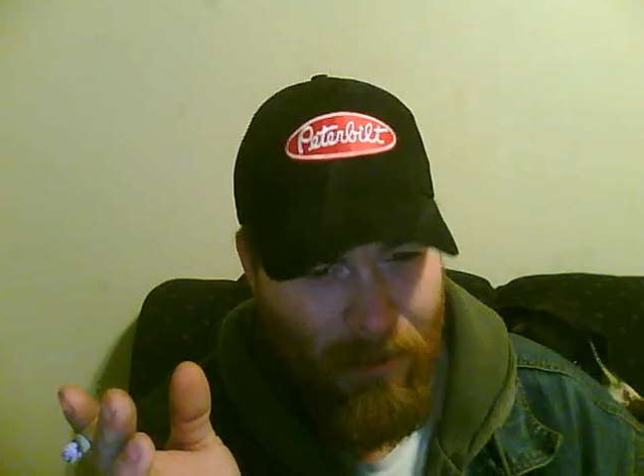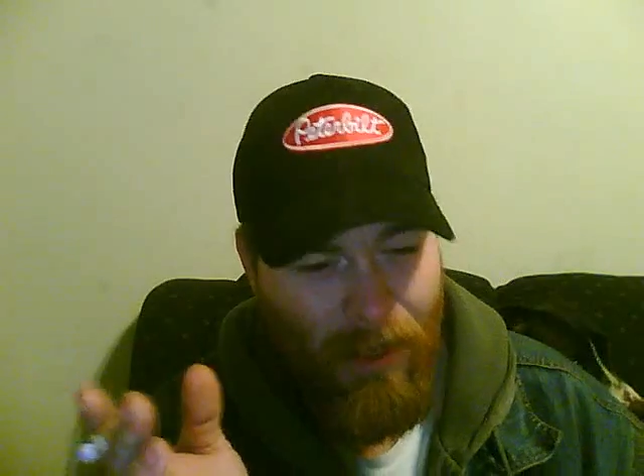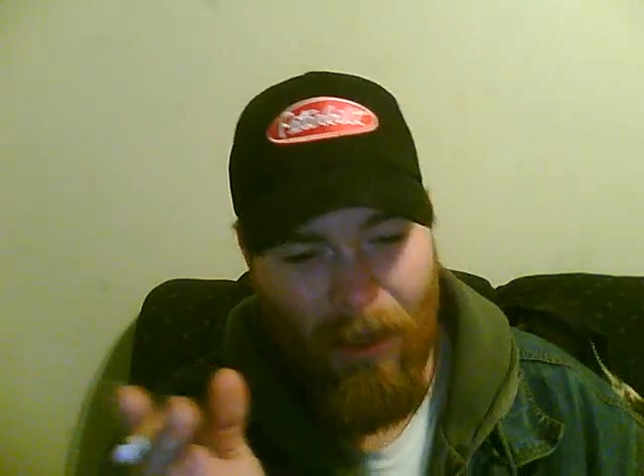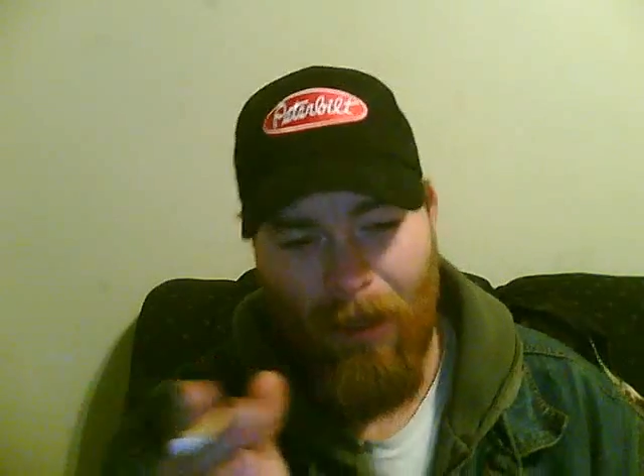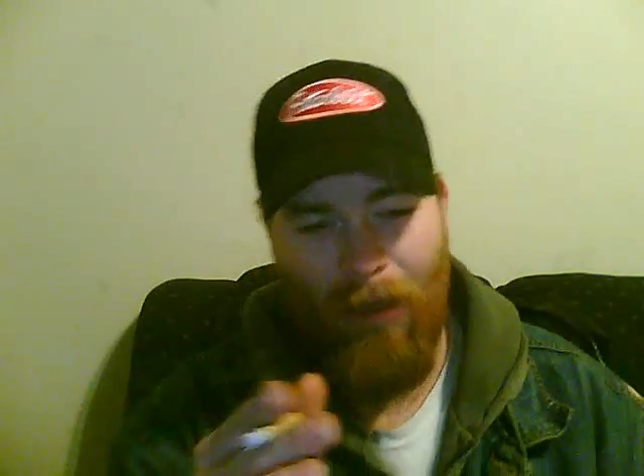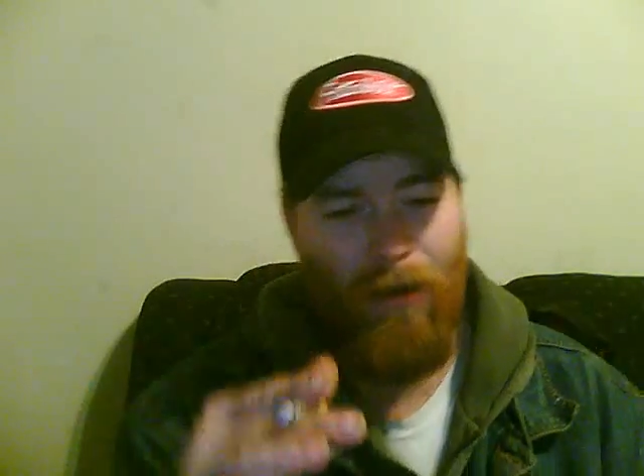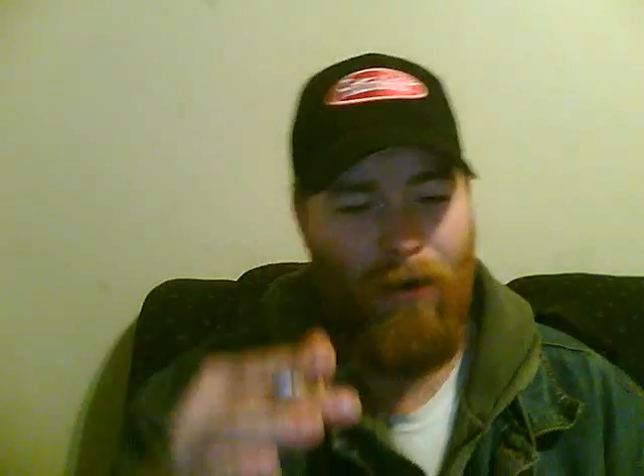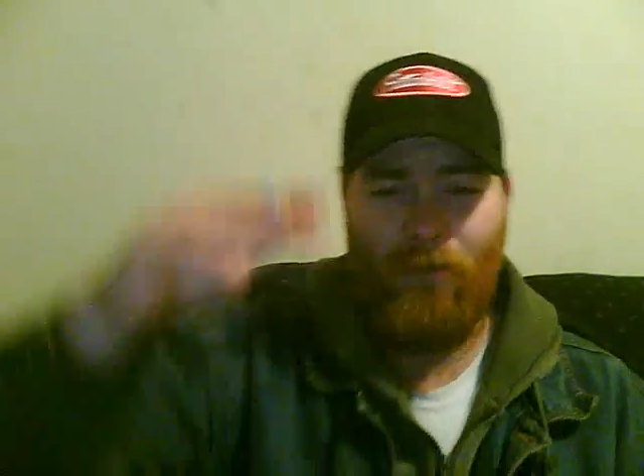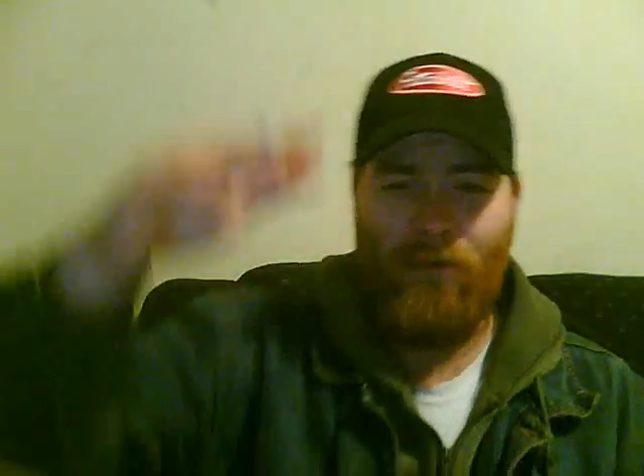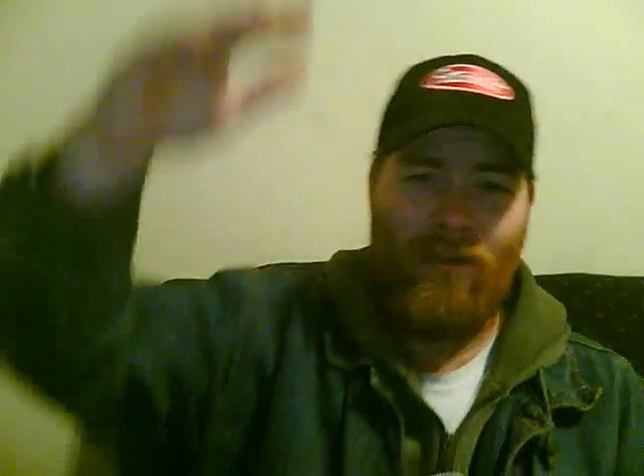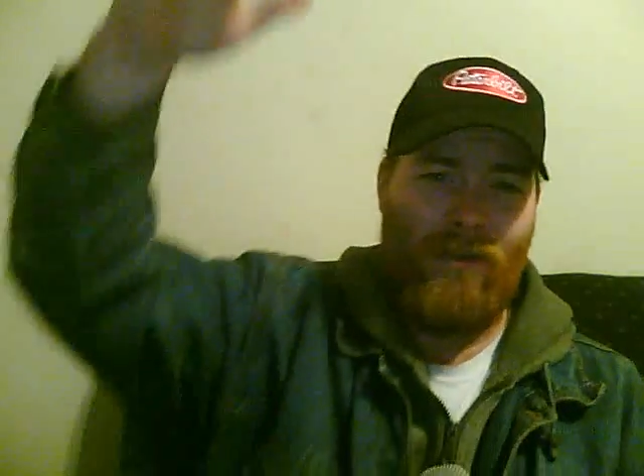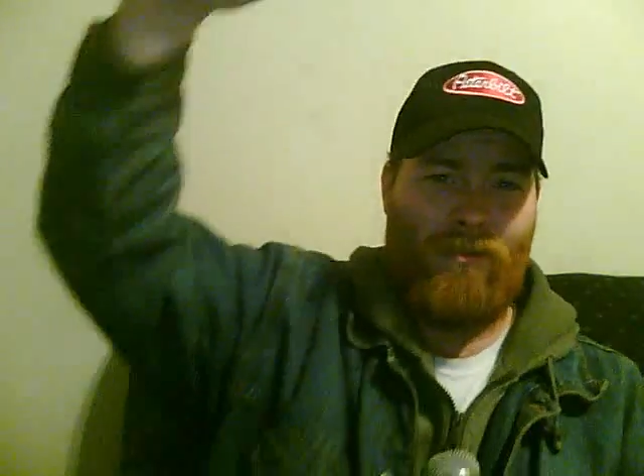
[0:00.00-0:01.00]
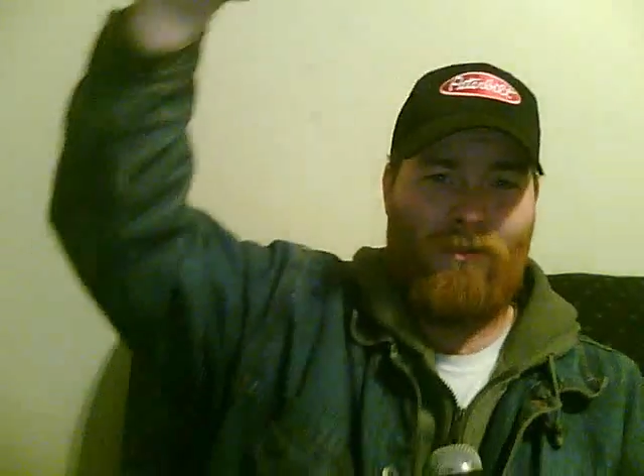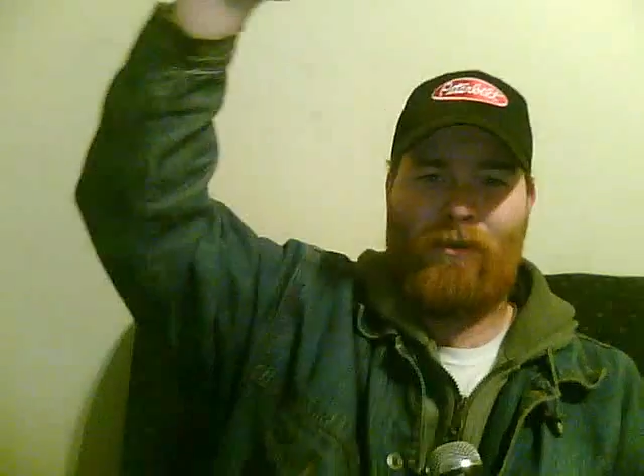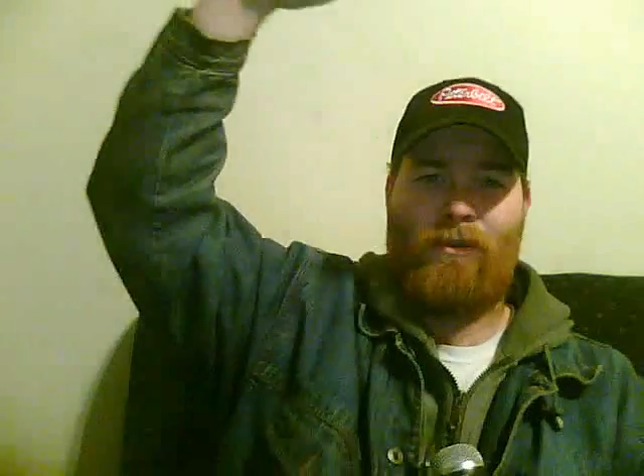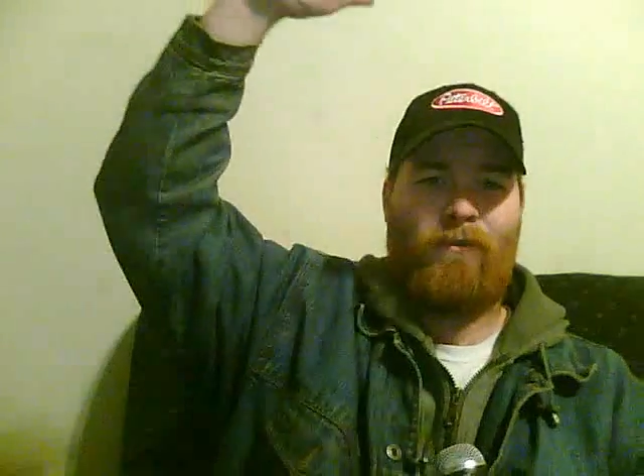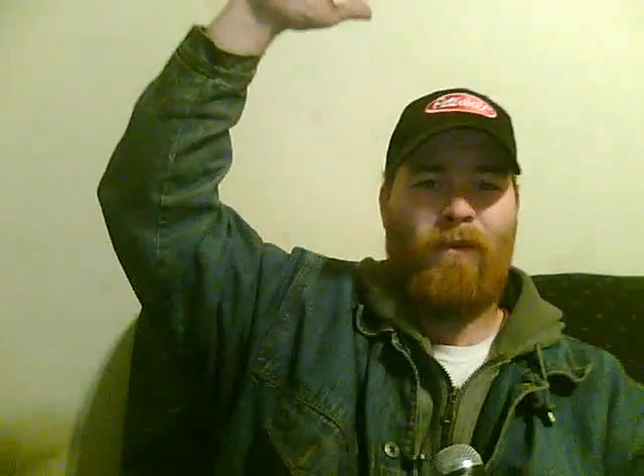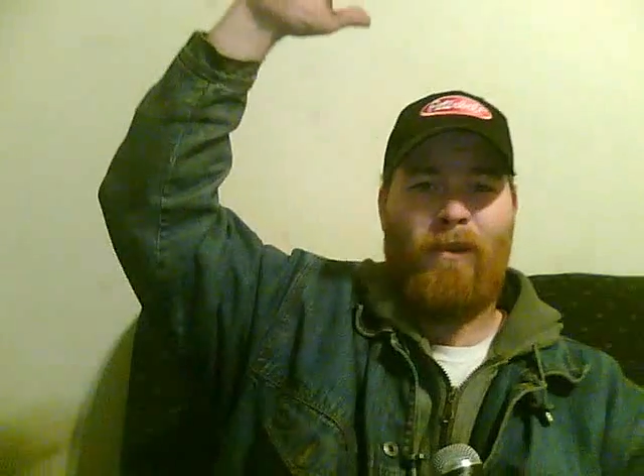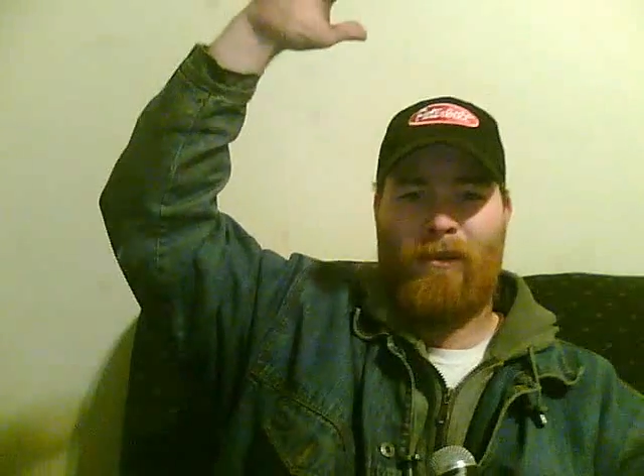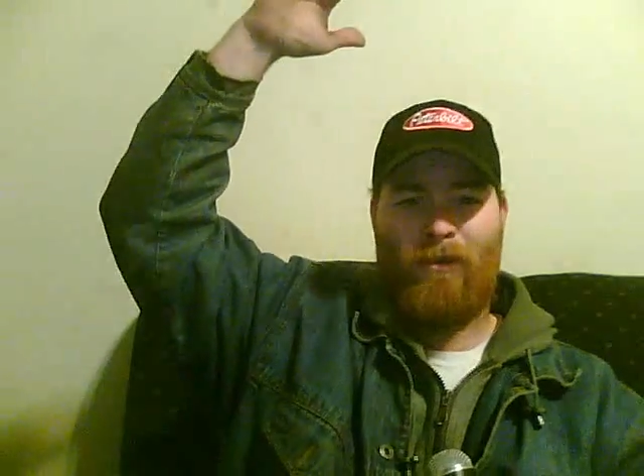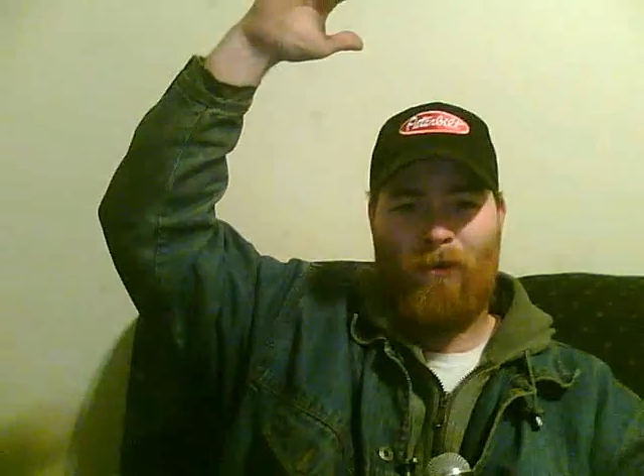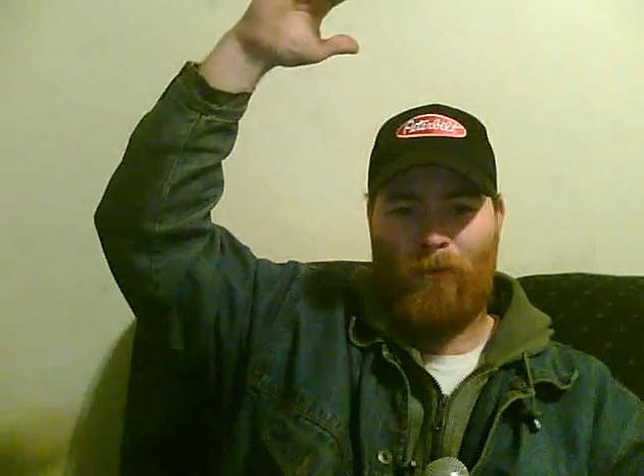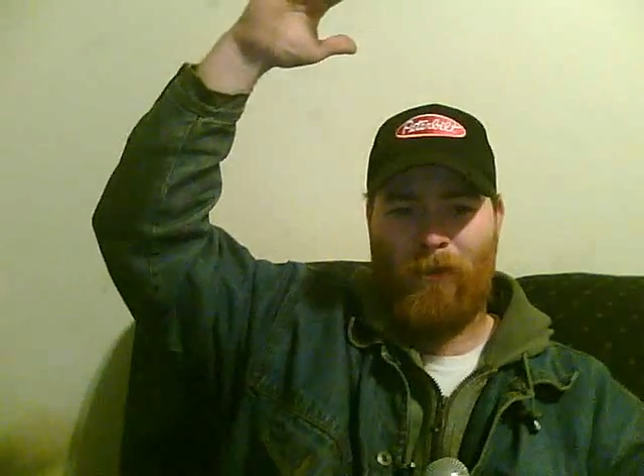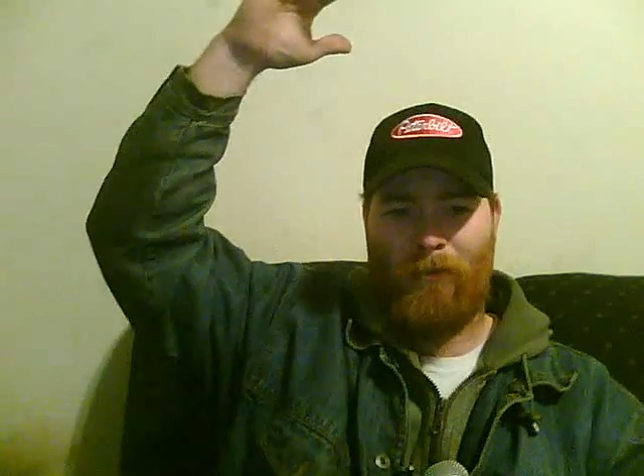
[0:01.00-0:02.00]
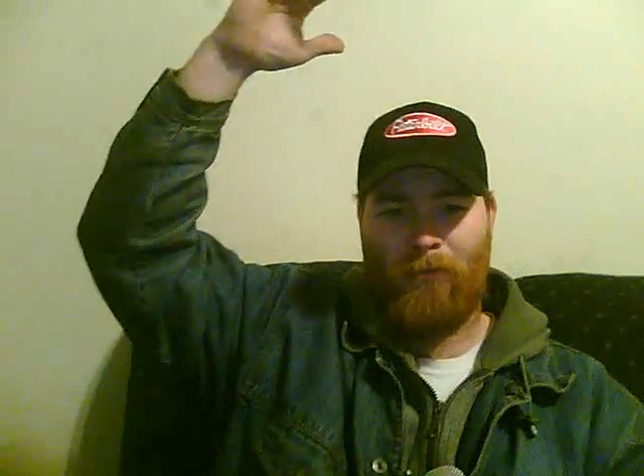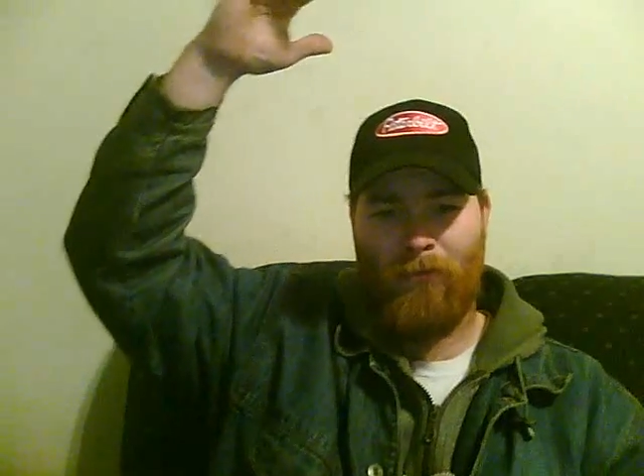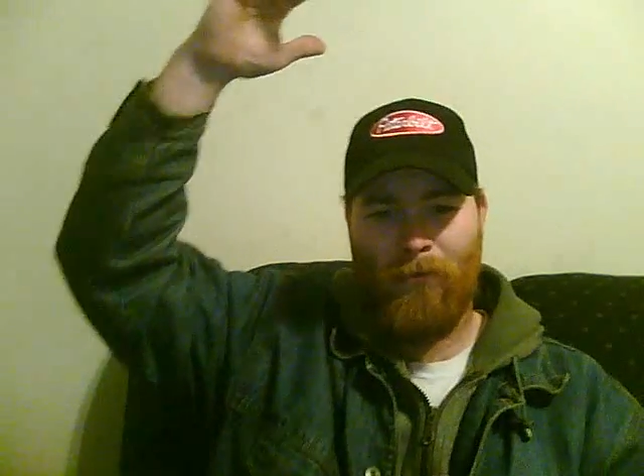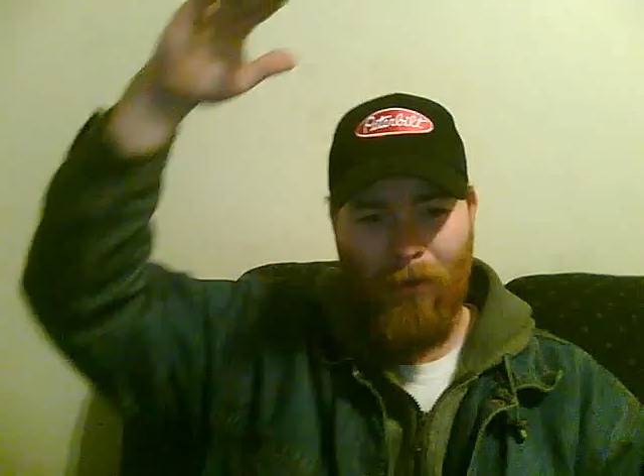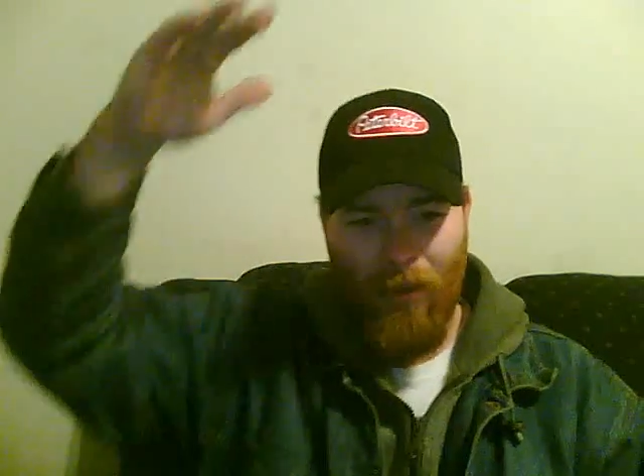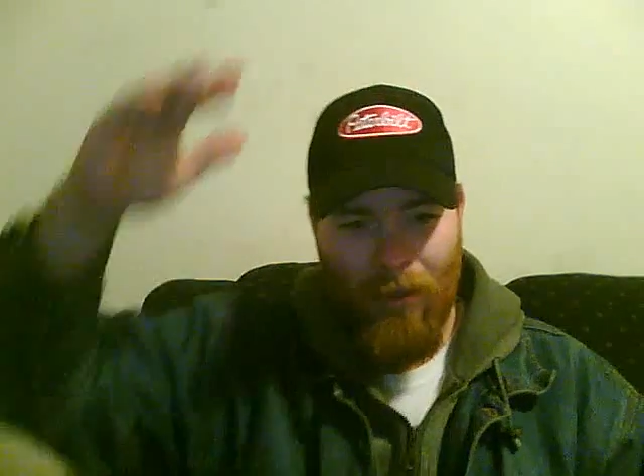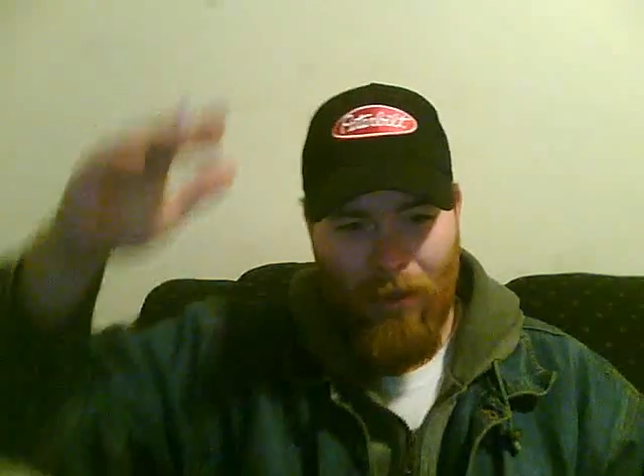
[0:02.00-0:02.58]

I don't know, the list is this fucking long, people.